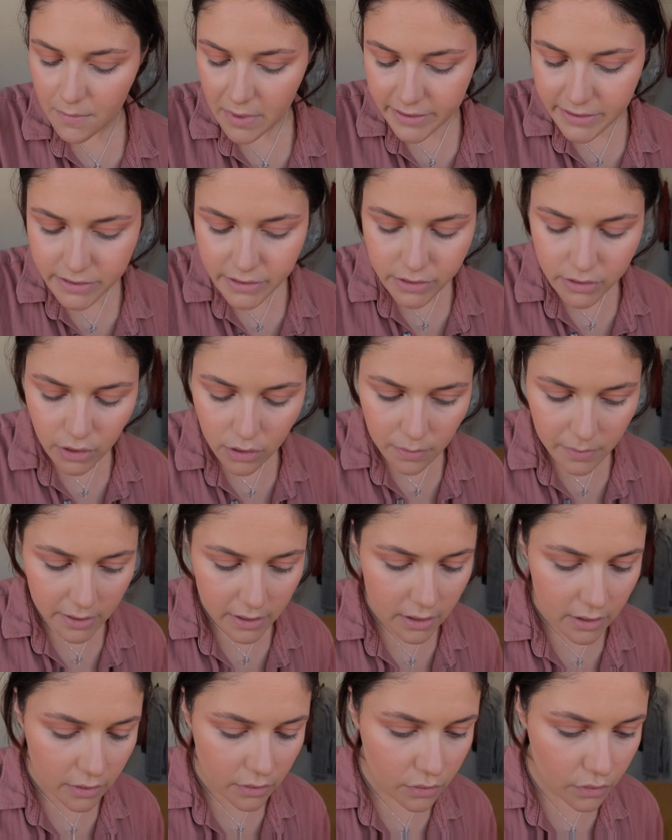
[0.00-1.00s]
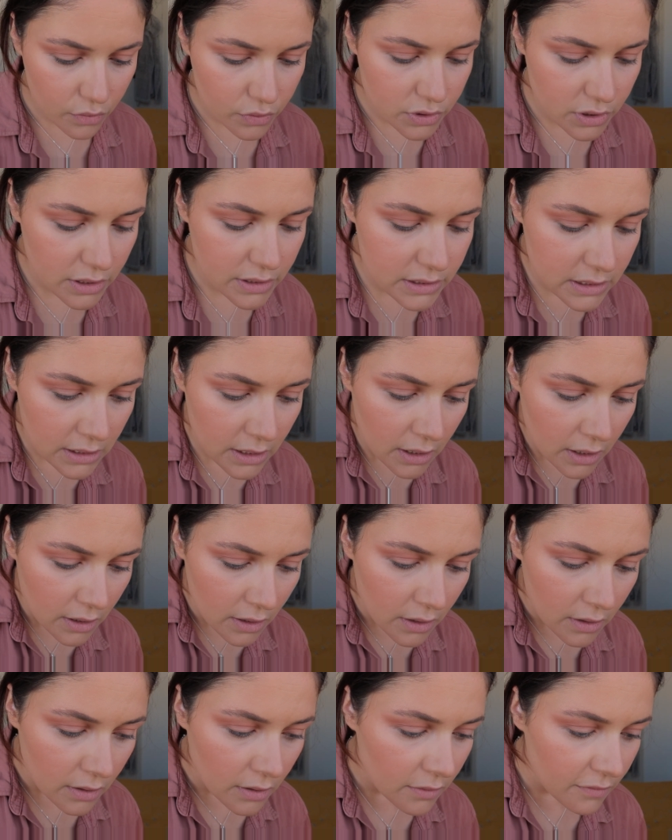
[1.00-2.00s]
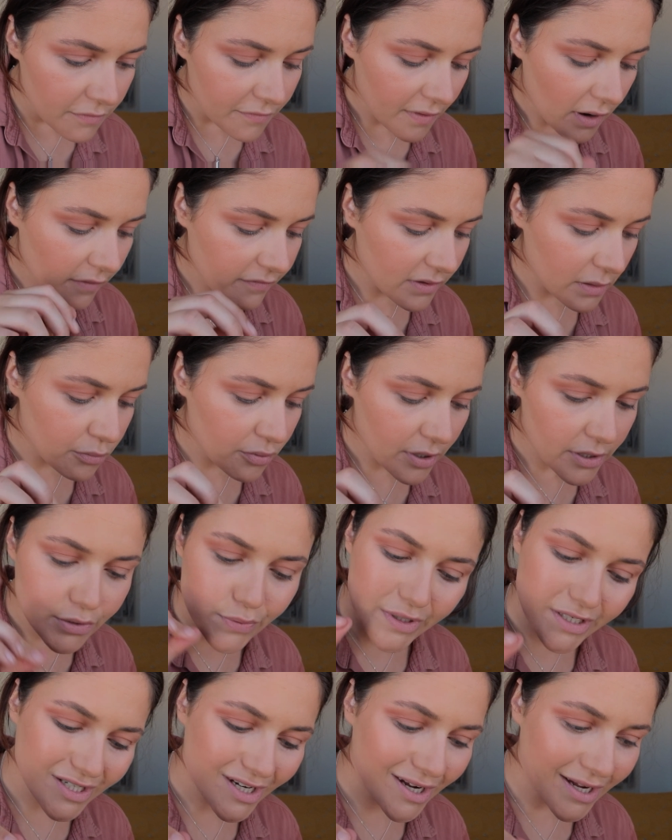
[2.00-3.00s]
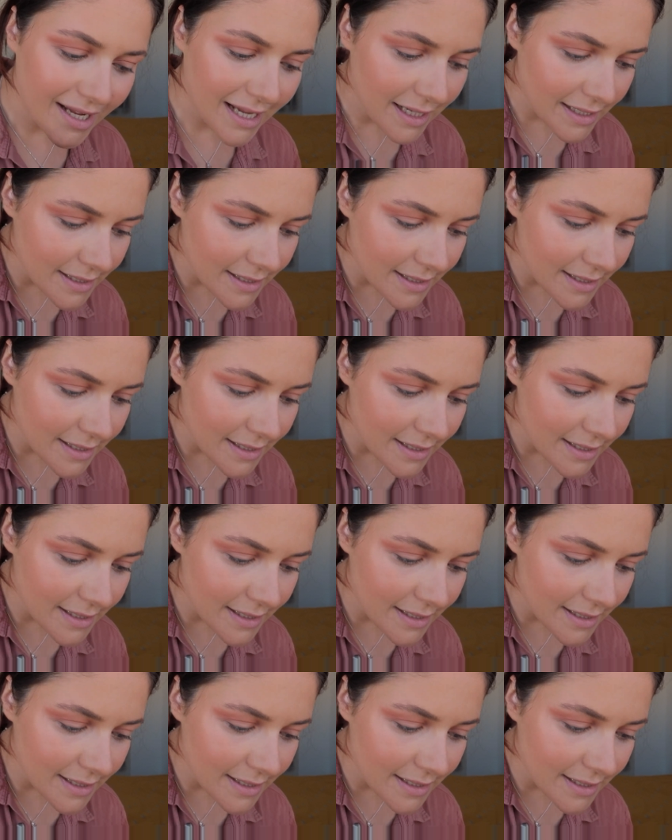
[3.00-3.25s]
my super gorgeous fluffy brush, which I